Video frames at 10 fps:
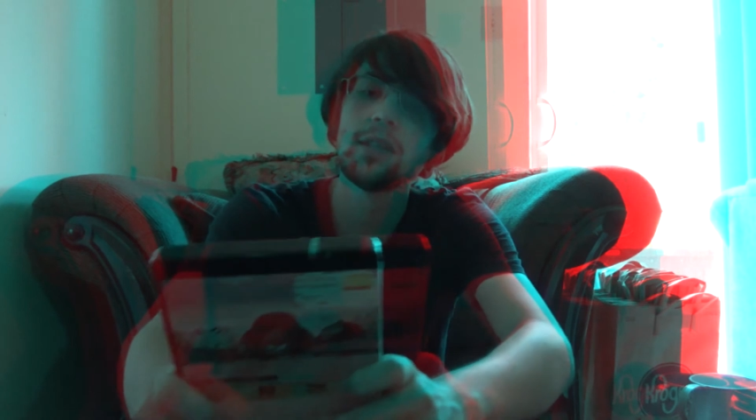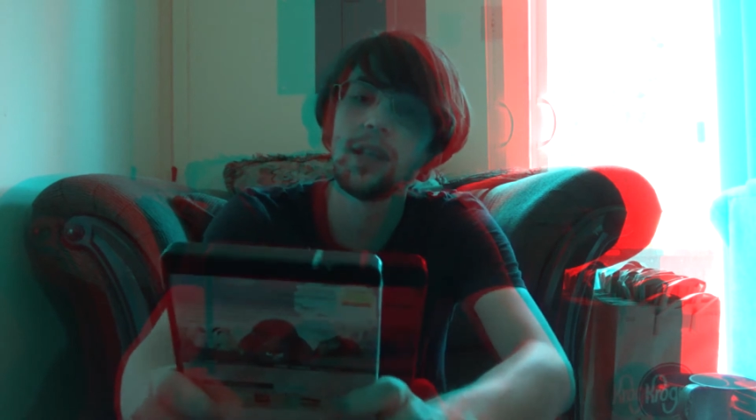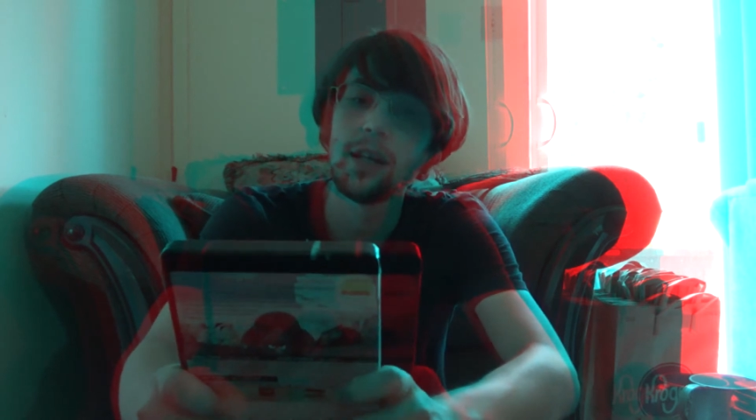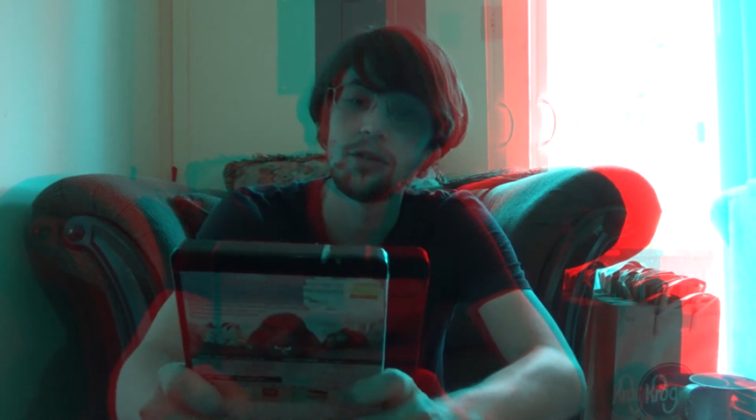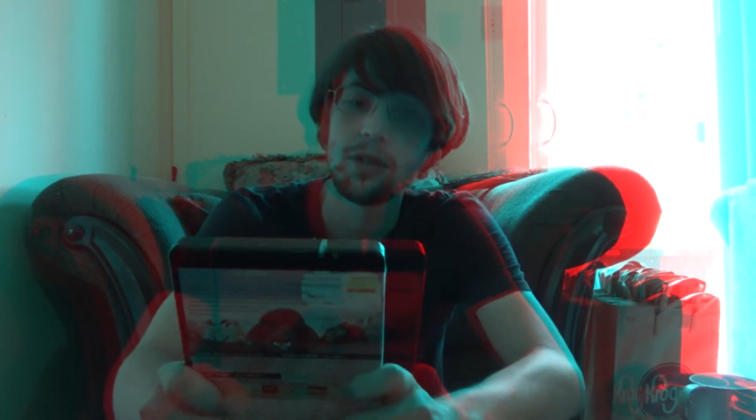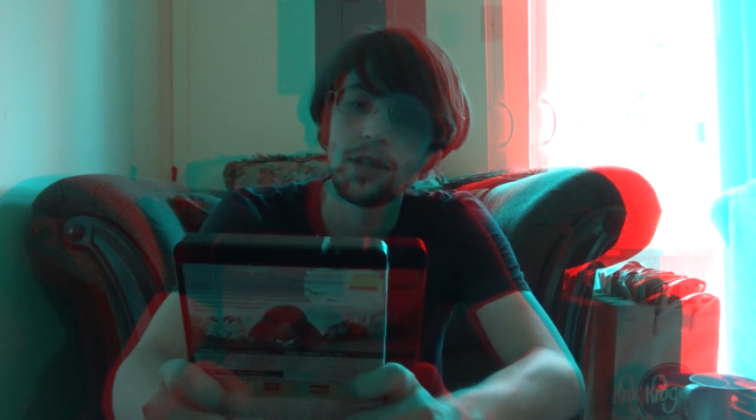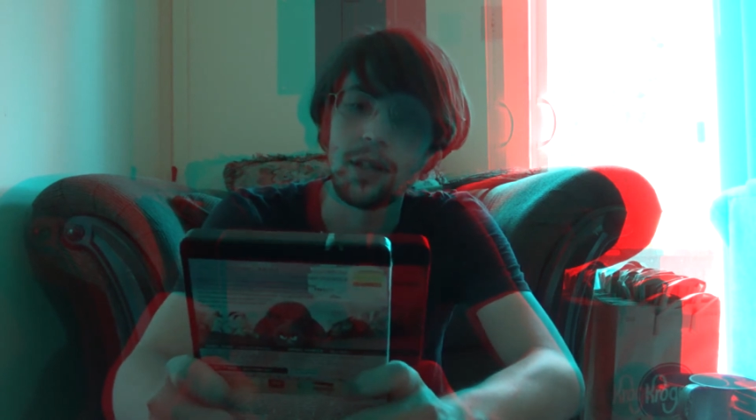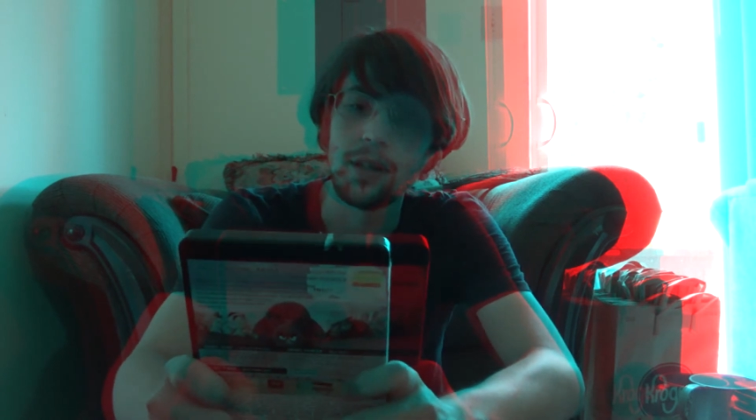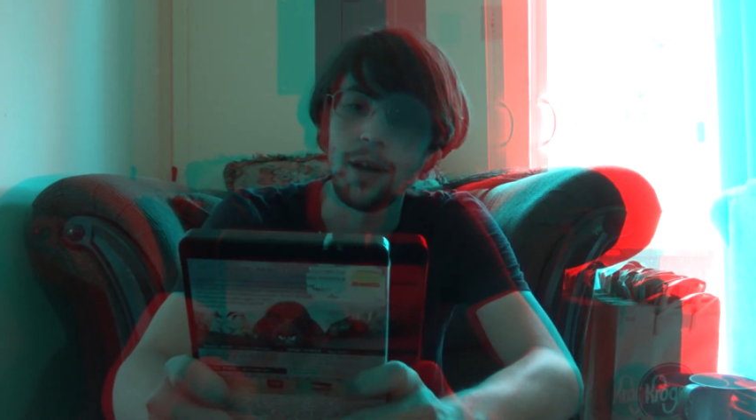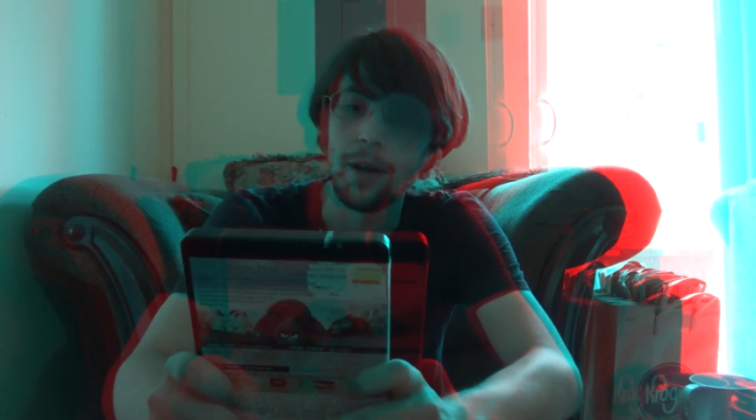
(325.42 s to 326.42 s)
an
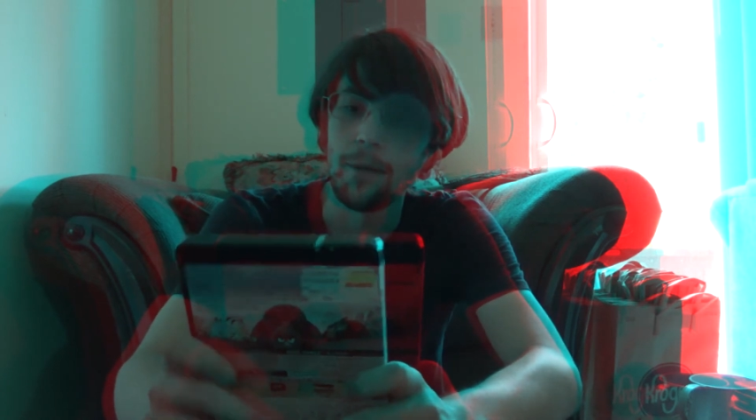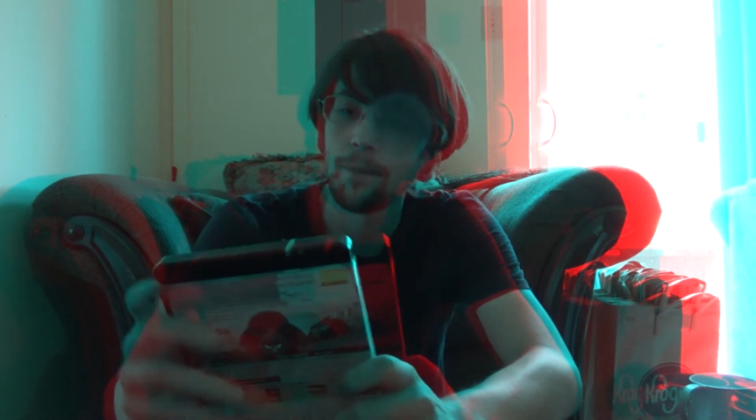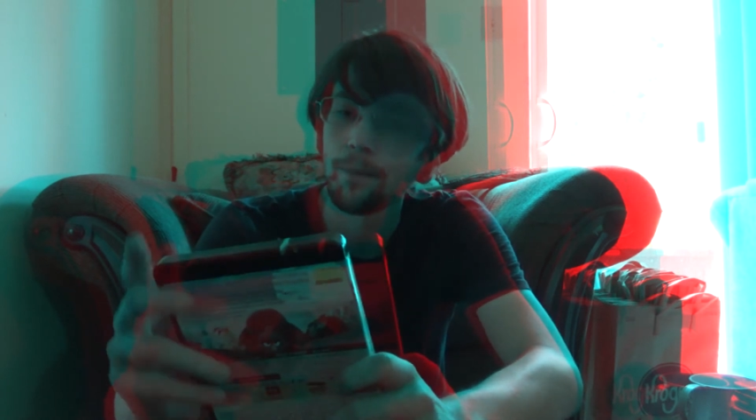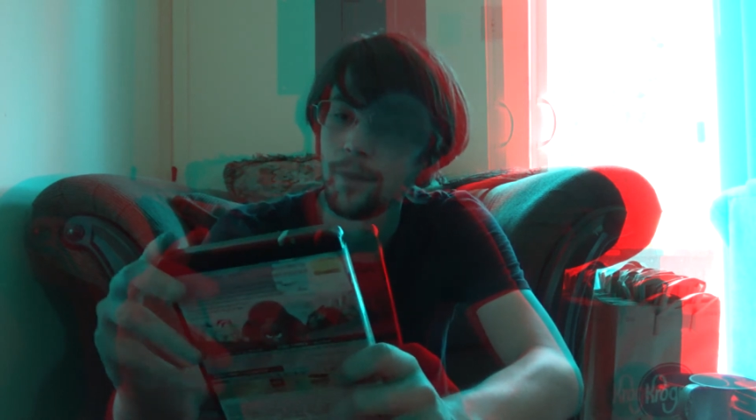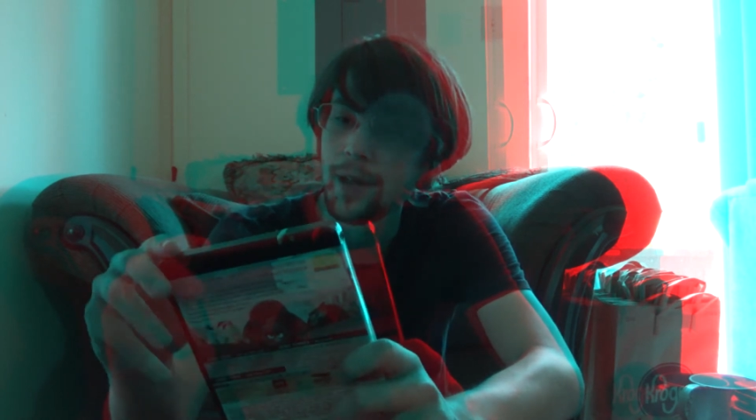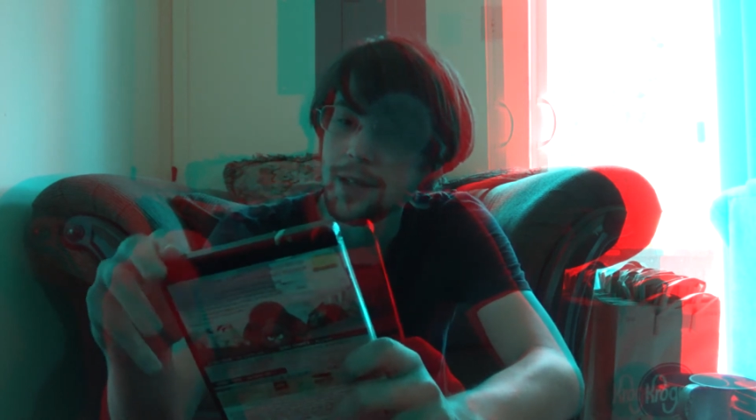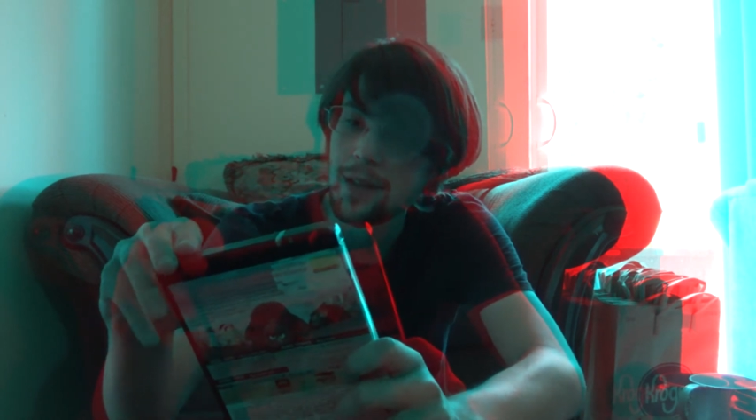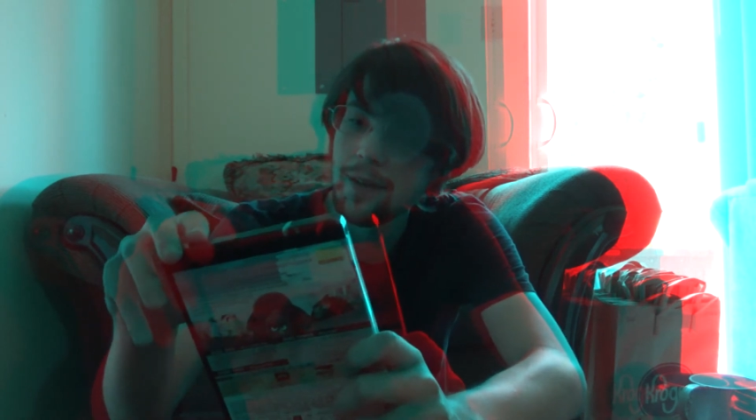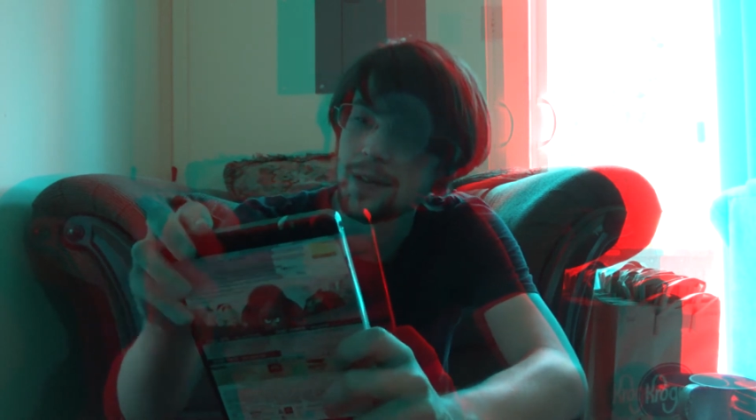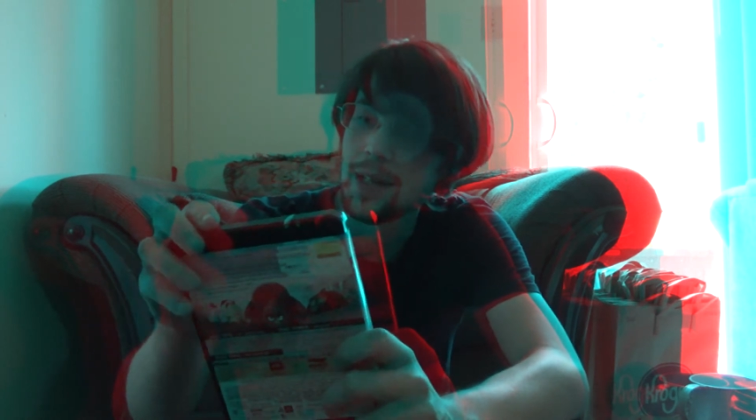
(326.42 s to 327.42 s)
interesting get. I still
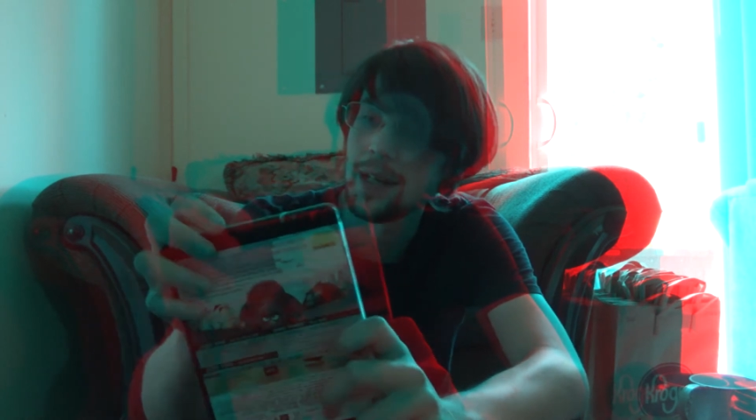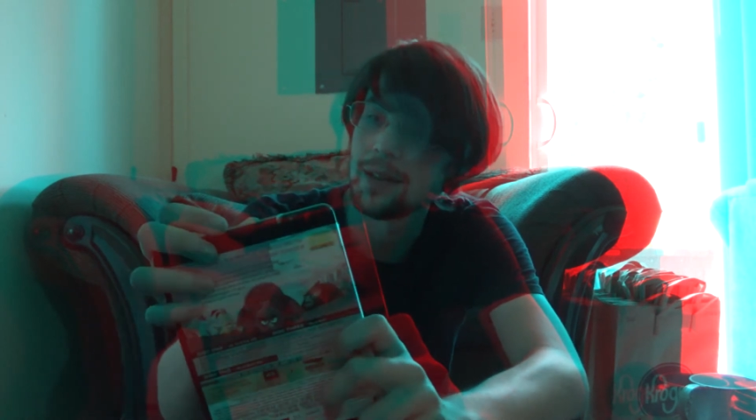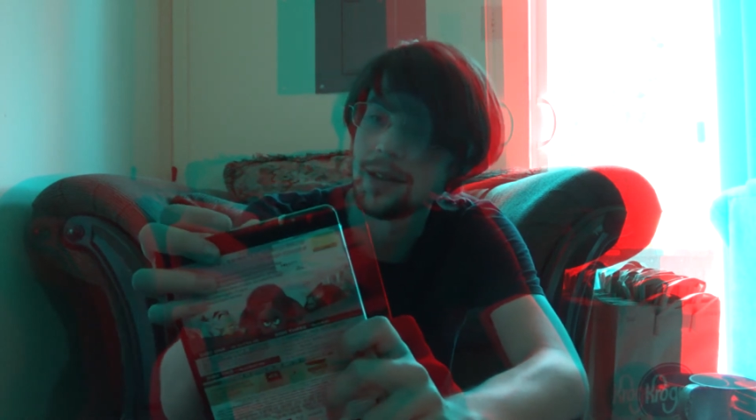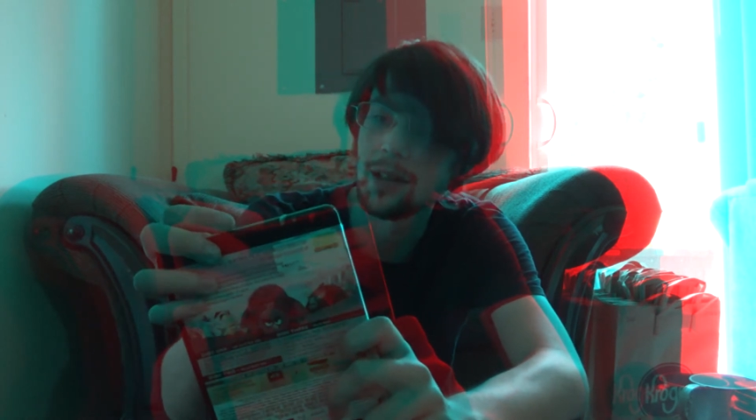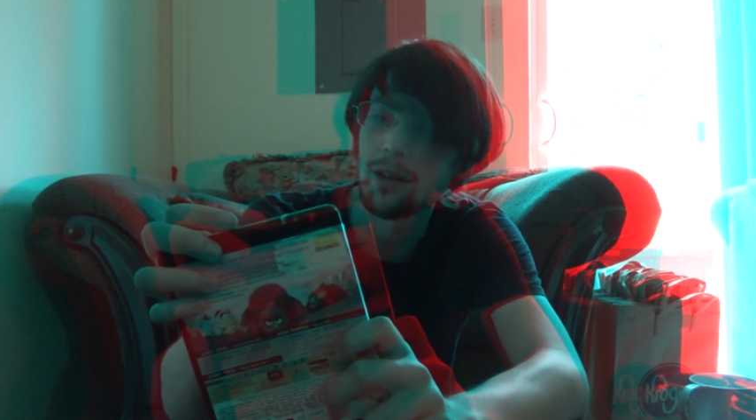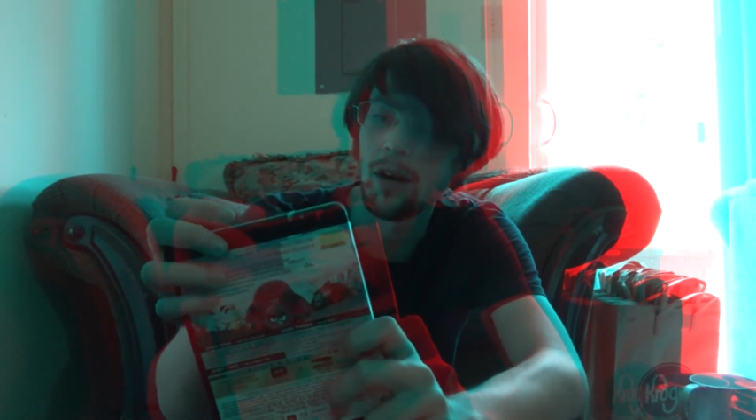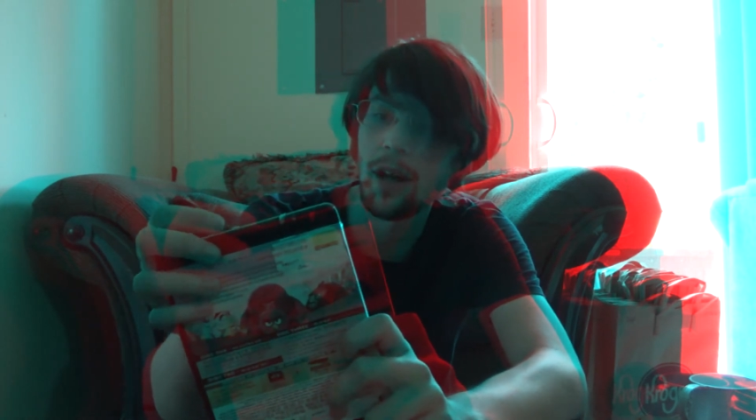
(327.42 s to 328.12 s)
haven't taken the sticker off.